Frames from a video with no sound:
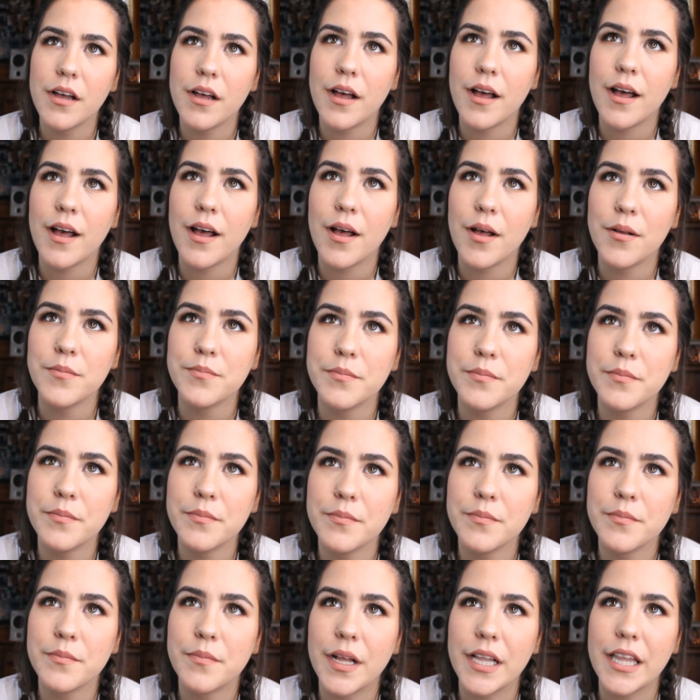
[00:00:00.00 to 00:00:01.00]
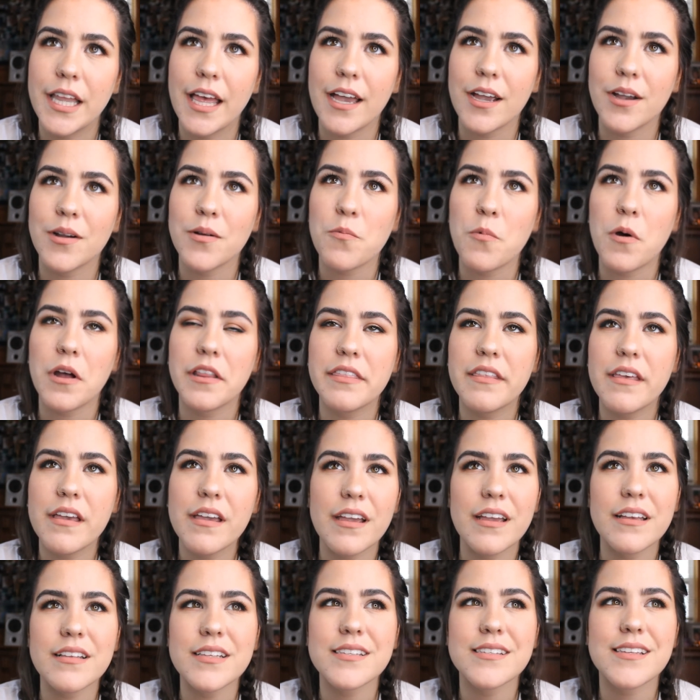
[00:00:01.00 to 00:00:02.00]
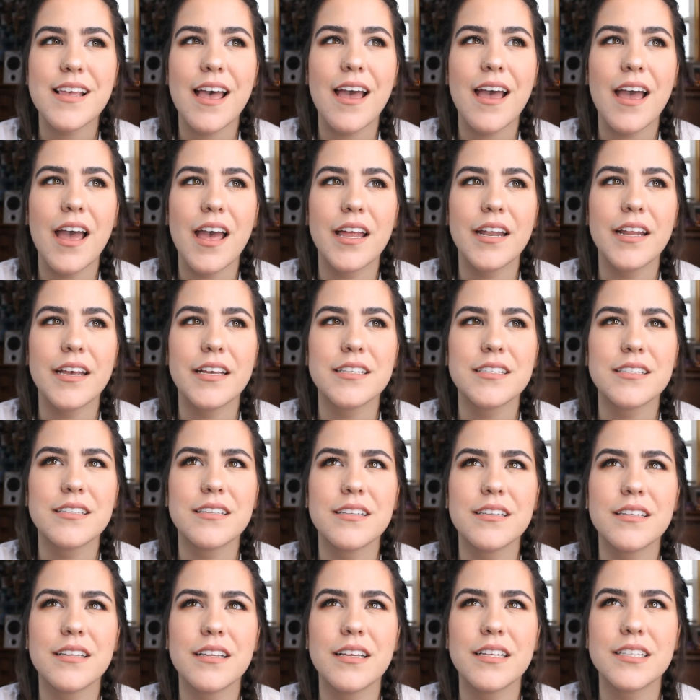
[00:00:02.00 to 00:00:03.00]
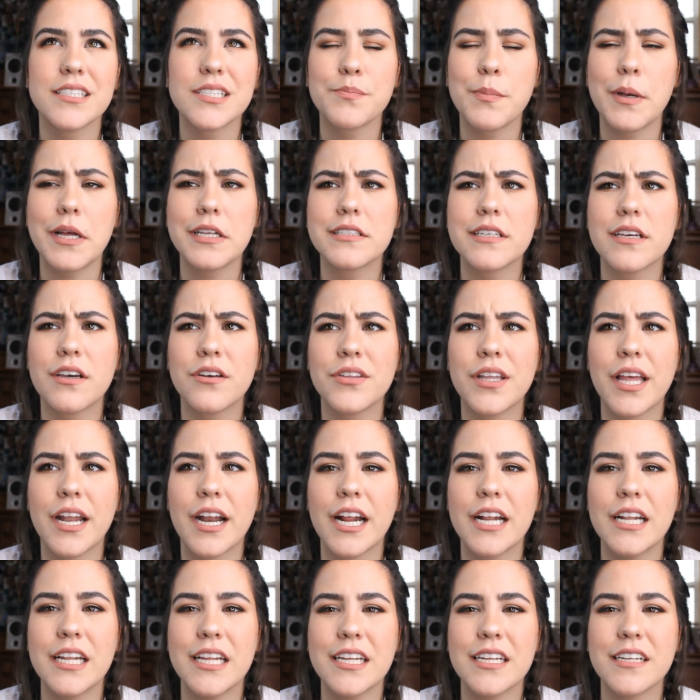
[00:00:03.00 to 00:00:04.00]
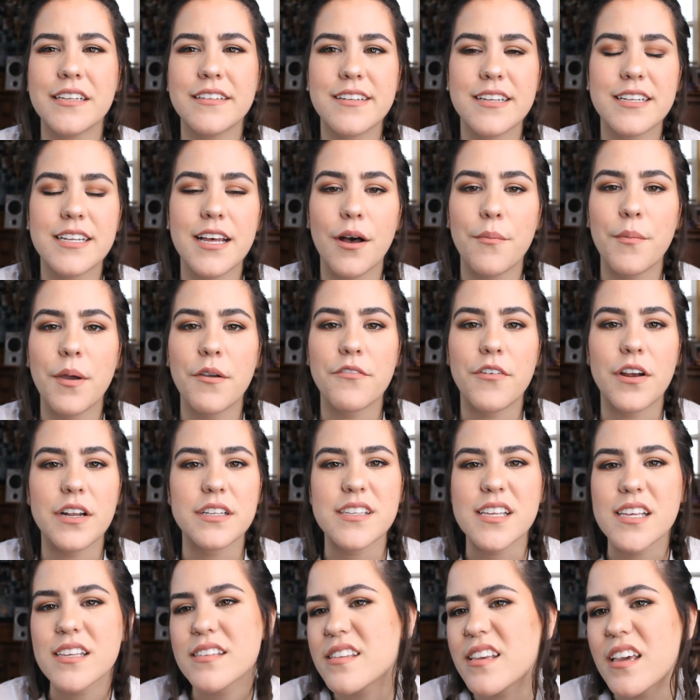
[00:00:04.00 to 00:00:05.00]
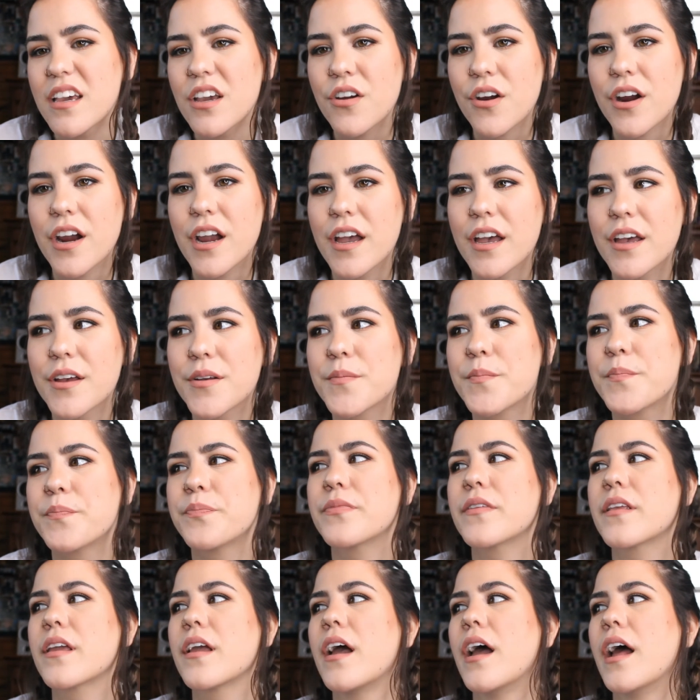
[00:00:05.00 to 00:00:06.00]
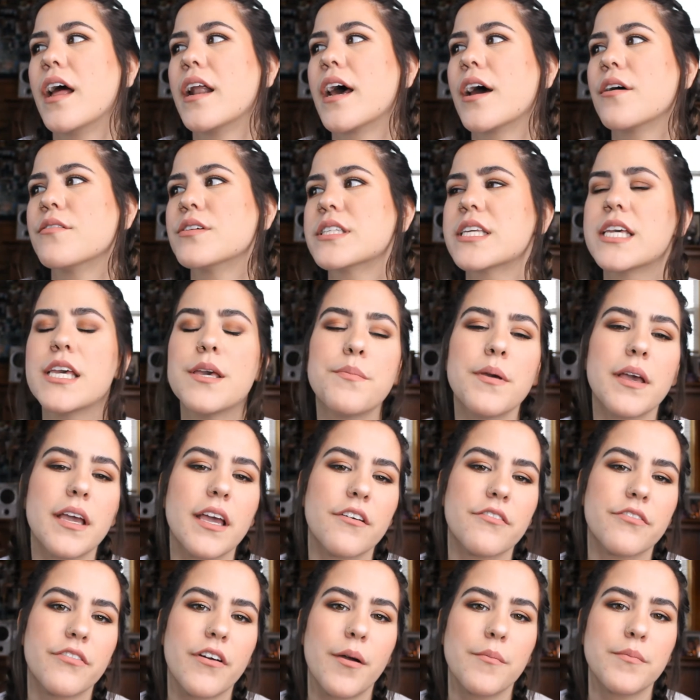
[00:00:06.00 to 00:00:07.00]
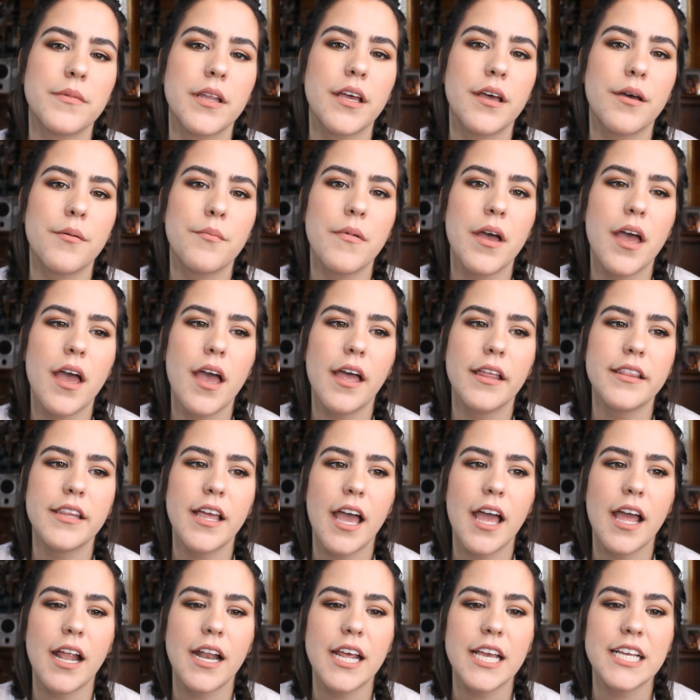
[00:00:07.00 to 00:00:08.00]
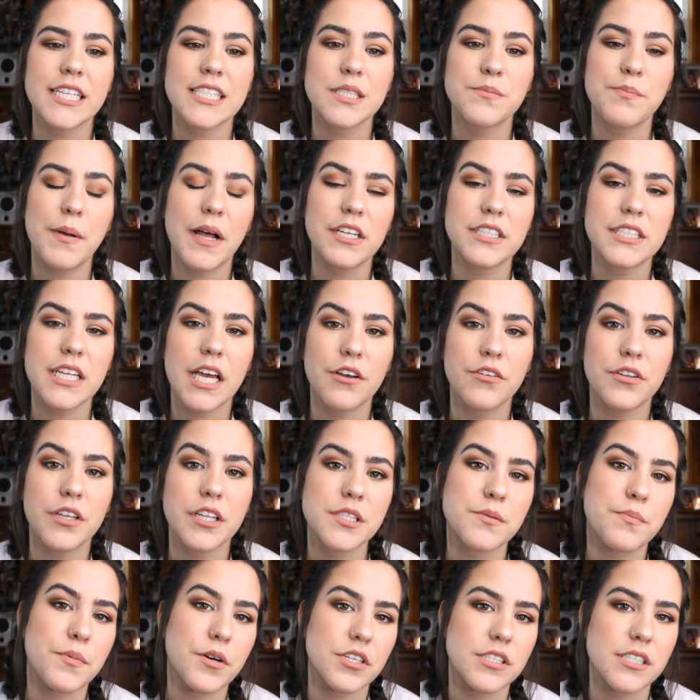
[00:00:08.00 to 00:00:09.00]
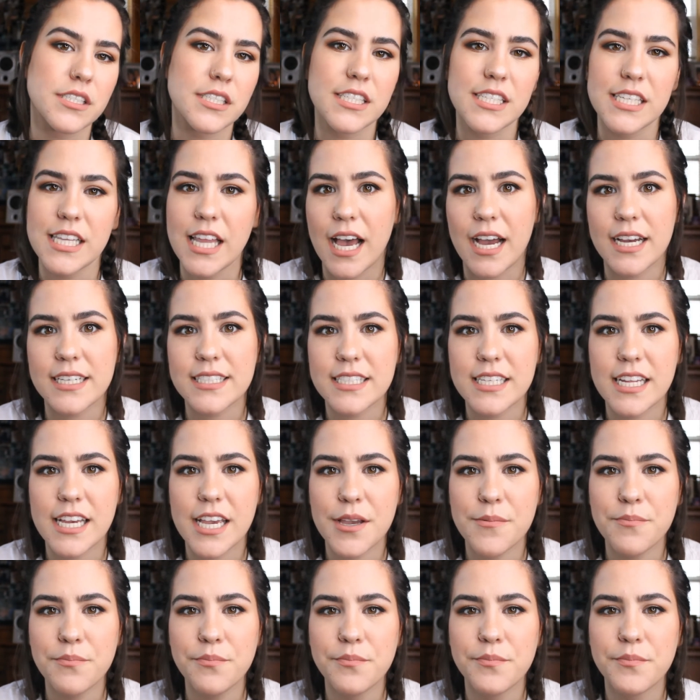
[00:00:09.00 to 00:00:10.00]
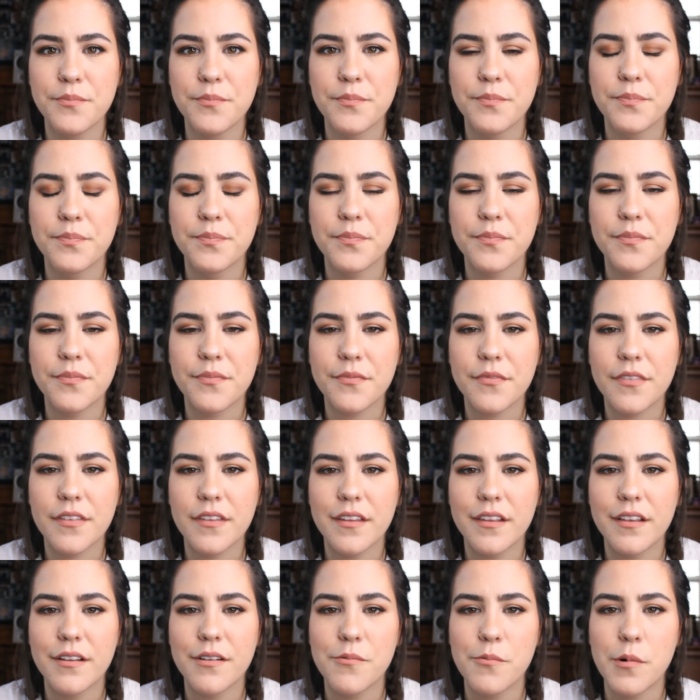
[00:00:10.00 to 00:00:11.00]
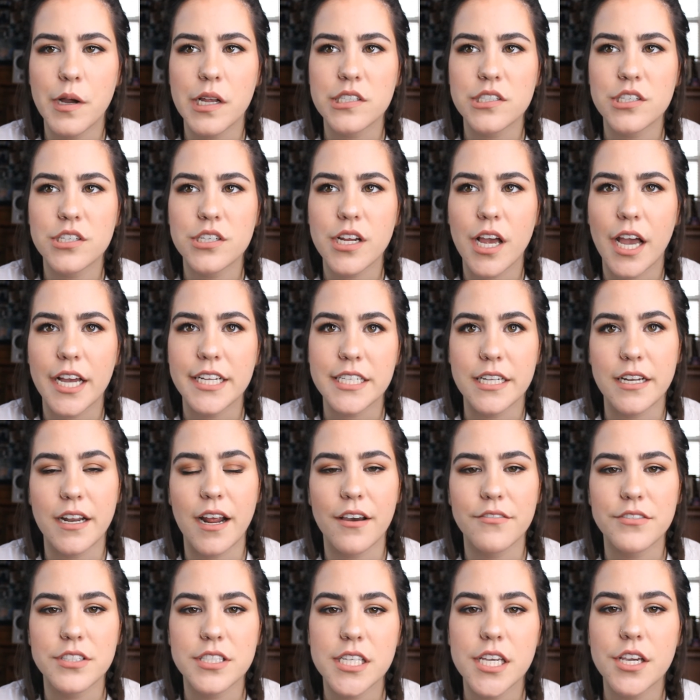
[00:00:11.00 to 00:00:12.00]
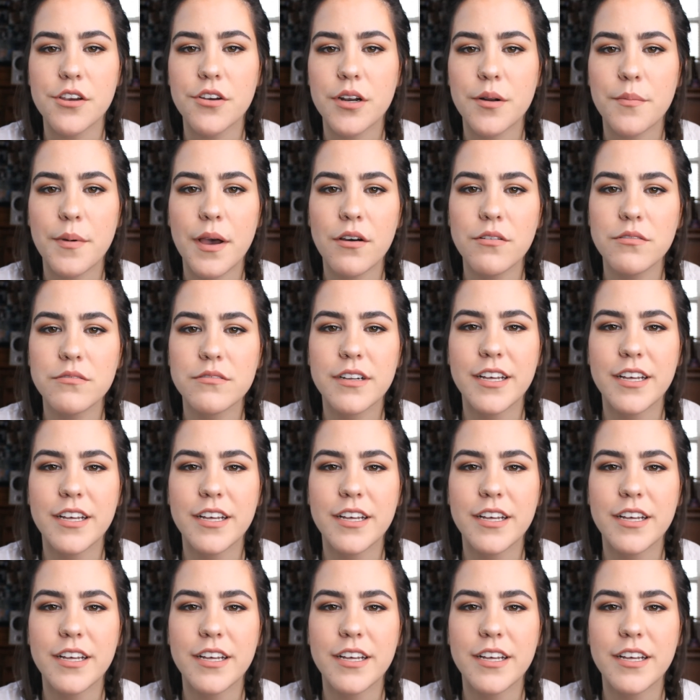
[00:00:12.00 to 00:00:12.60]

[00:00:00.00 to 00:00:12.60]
Um, but like one thing it said, it, it spelt out that I needed to tell my friends a secret and I was keeping it from them and then it spelt out this person's last name, which I did have a secret about